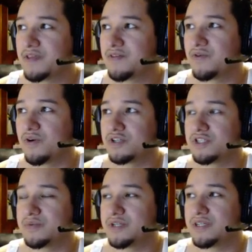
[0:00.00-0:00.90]
For
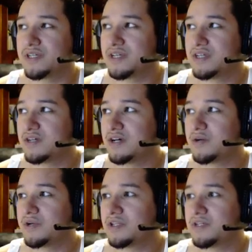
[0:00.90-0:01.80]
RGB, we
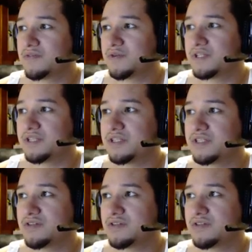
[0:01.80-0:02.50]
are looking for attendance.